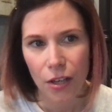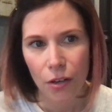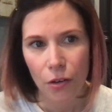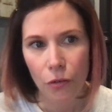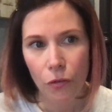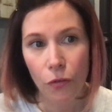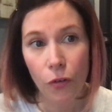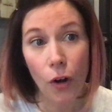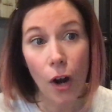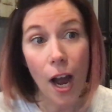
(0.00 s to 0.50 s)

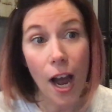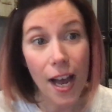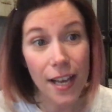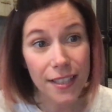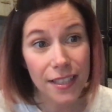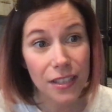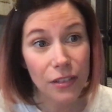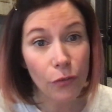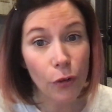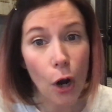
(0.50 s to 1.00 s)
for
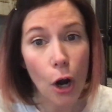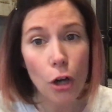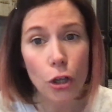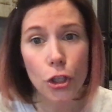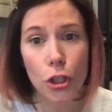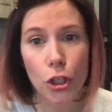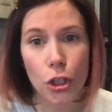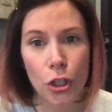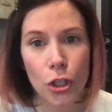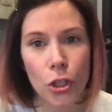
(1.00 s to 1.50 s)
us, for our
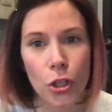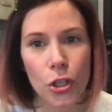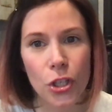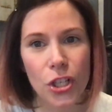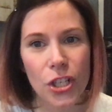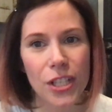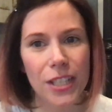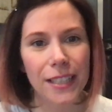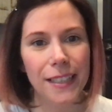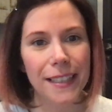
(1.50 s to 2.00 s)

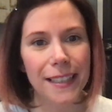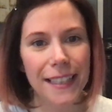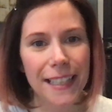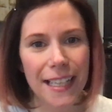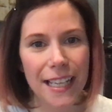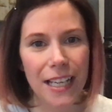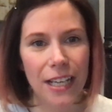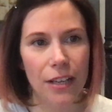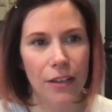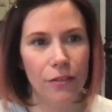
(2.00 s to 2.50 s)
church, to
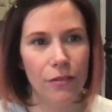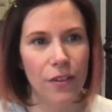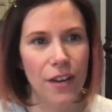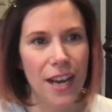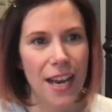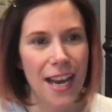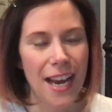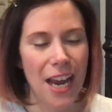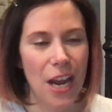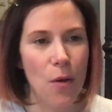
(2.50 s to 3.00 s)
live
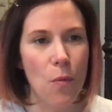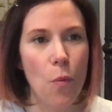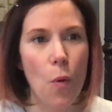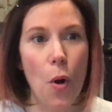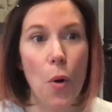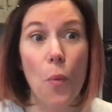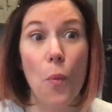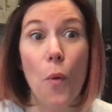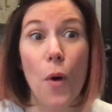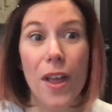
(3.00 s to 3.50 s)
in
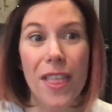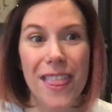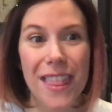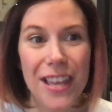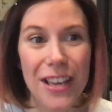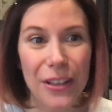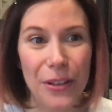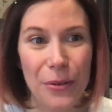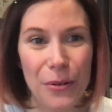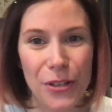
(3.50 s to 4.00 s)
what one
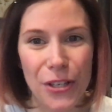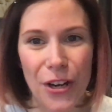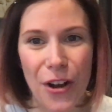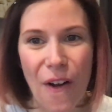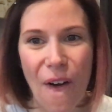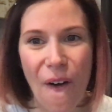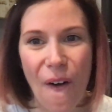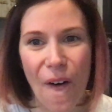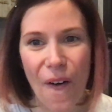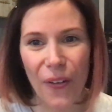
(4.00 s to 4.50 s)
theologian
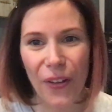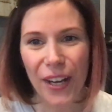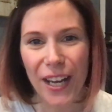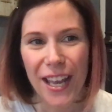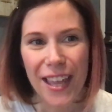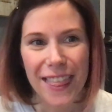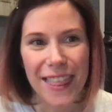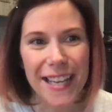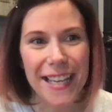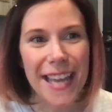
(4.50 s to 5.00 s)
called
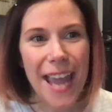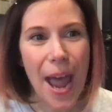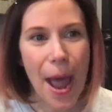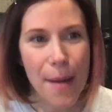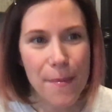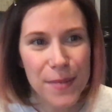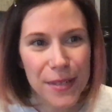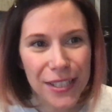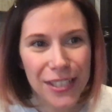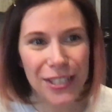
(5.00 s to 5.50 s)
the
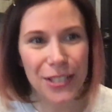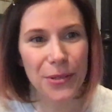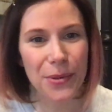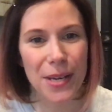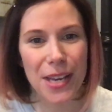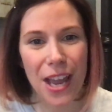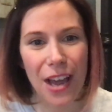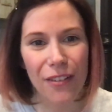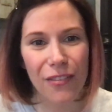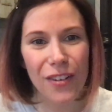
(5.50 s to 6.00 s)

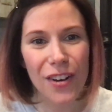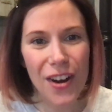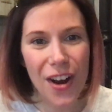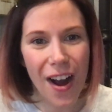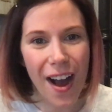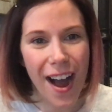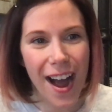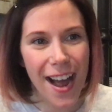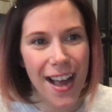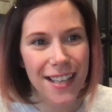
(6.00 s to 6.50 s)
chemistry of
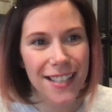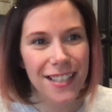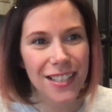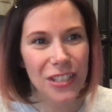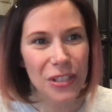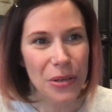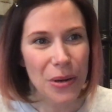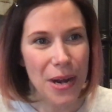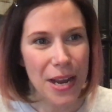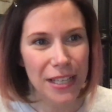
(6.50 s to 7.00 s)
God's
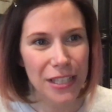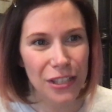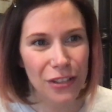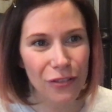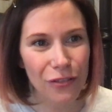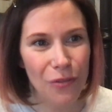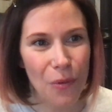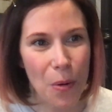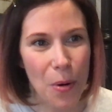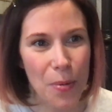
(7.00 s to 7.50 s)

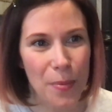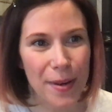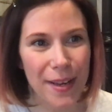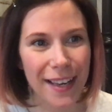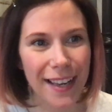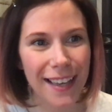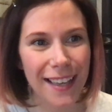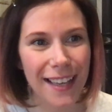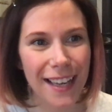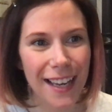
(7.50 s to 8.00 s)

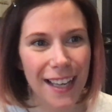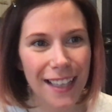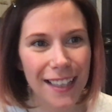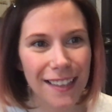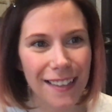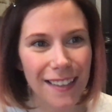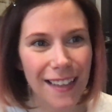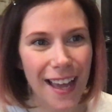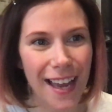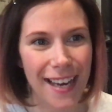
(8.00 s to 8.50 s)
transforming
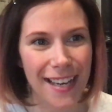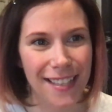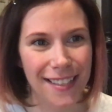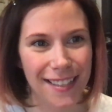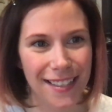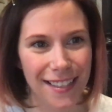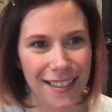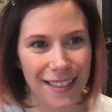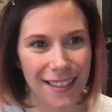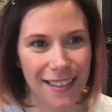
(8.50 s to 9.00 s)

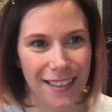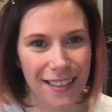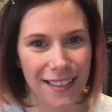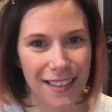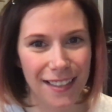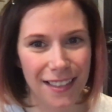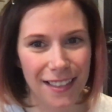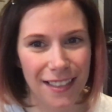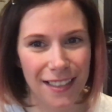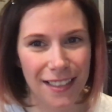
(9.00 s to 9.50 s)
light?
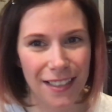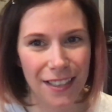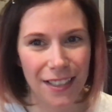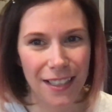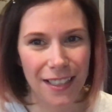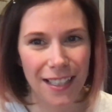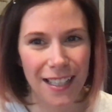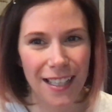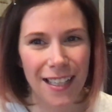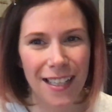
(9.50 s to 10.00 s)

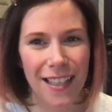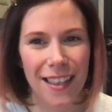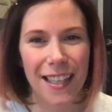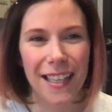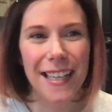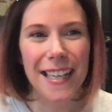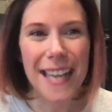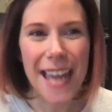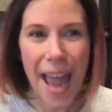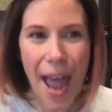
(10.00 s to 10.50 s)
The
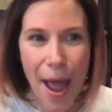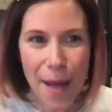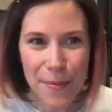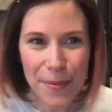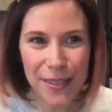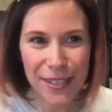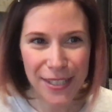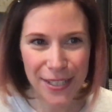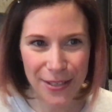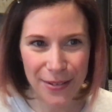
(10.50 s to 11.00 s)

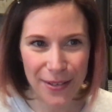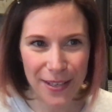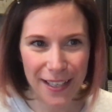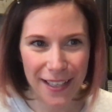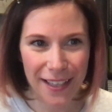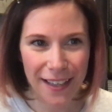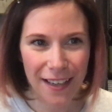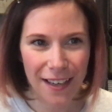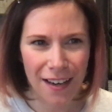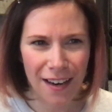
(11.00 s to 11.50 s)

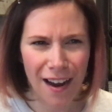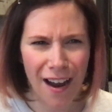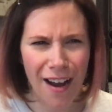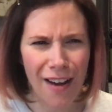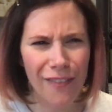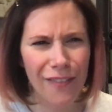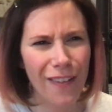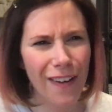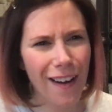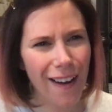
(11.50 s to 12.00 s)
chemistry
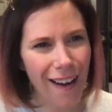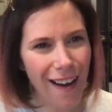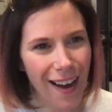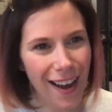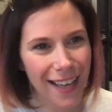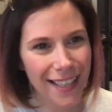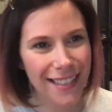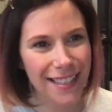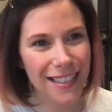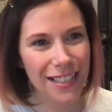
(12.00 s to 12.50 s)
of
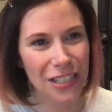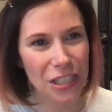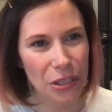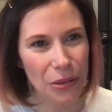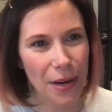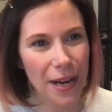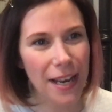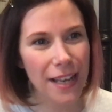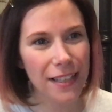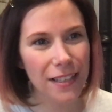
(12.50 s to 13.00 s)
God's
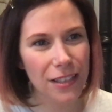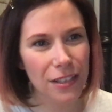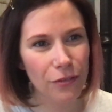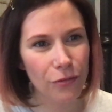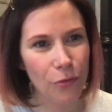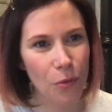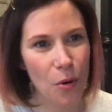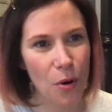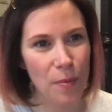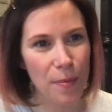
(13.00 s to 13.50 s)

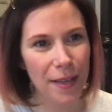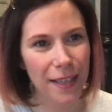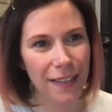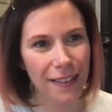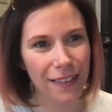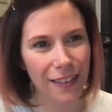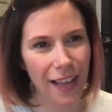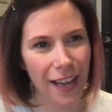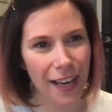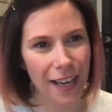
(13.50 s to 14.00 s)

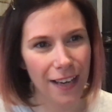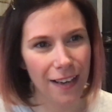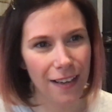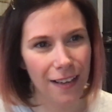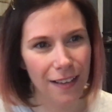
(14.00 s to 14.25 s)
transforming light.